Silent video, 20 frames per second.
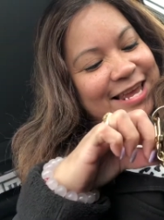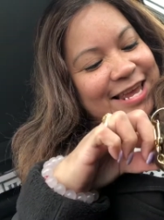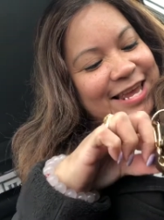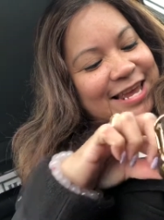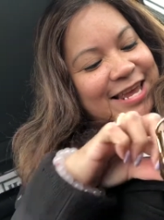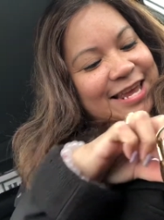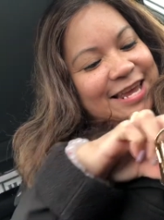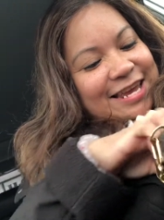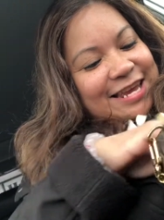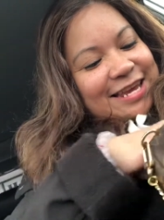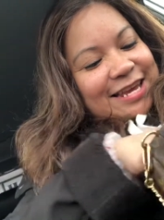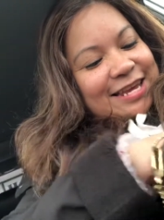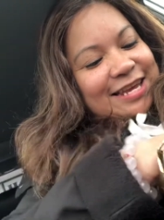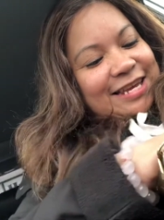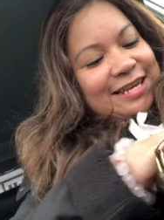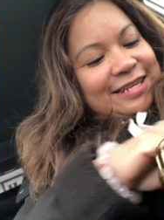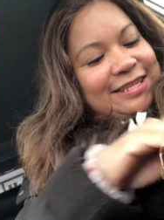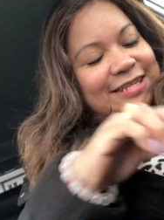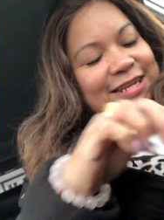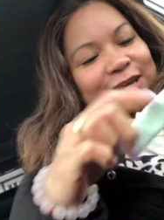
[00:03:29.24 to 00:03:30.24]

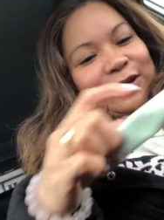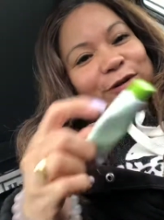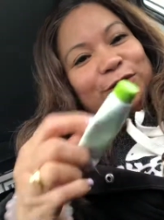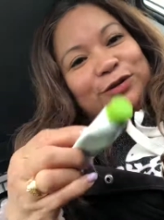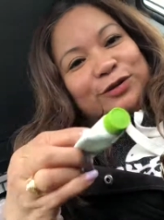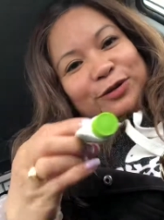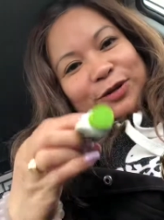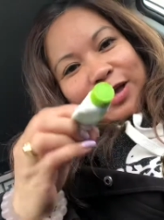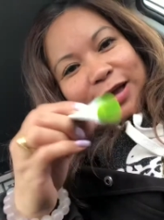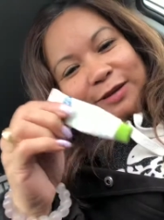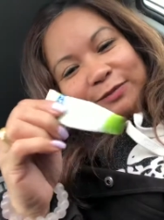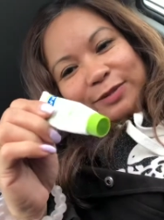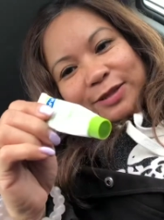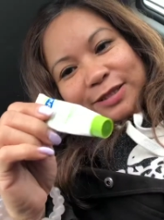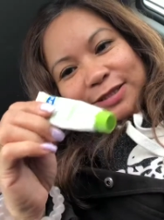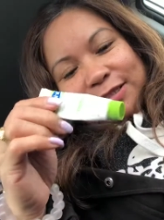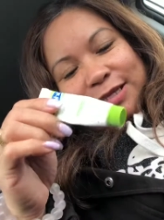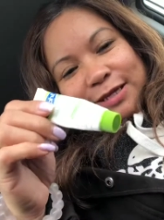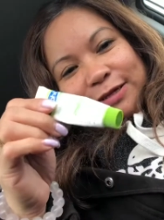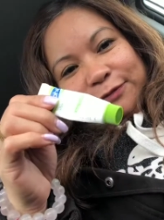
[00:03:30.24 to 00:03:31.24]
And I also have the
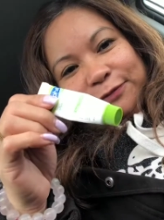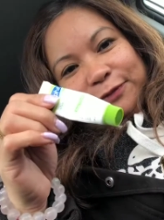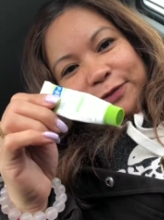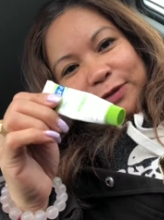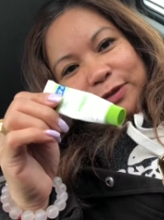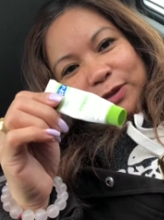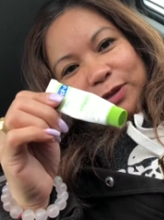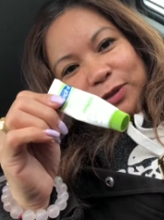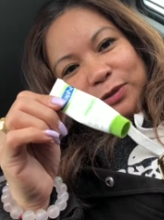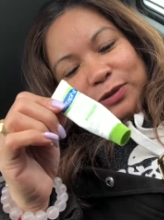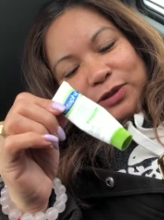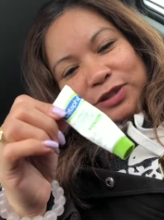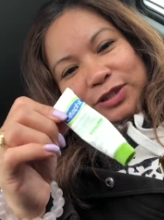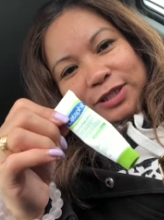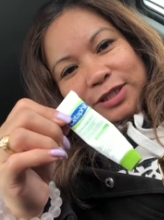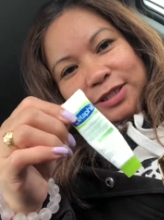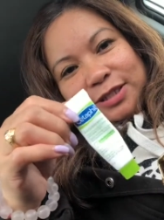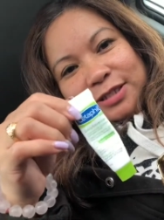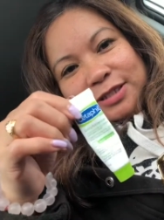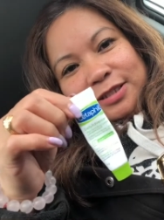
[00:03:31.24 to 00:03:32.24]
Cetaphil
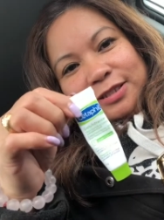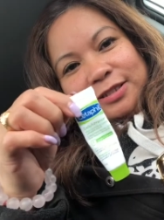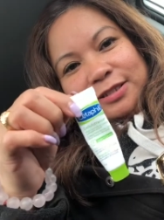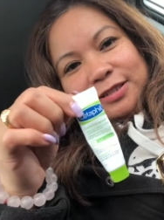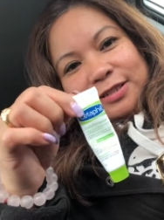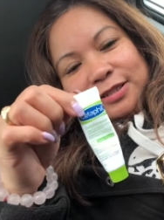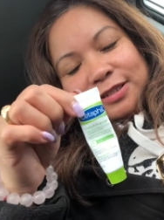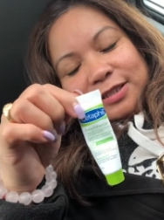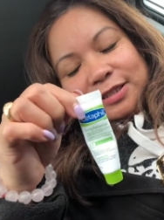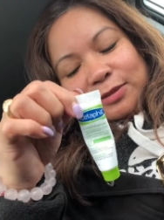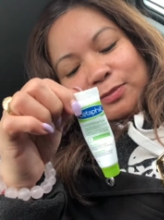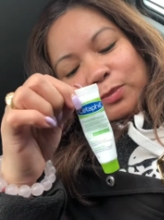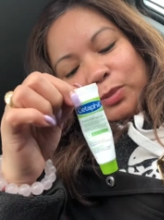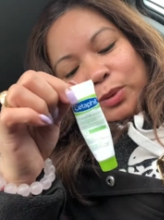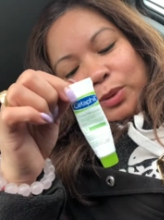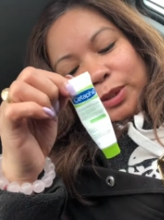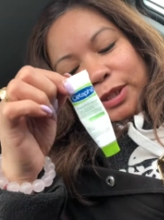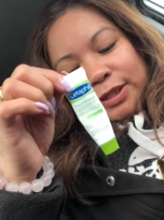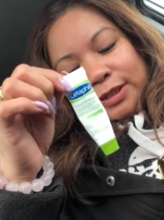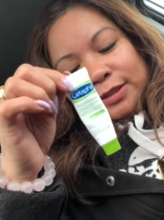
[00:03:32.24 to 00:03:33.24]
lotion because the
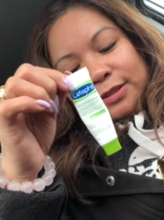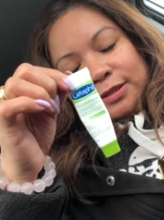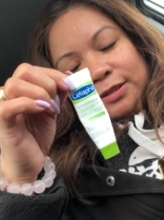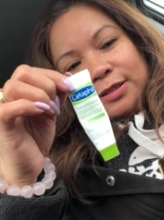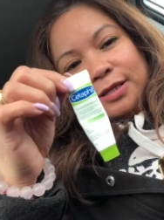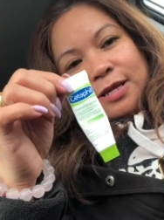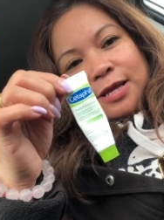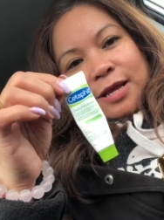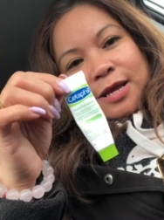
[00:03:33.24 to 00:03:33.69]
boys,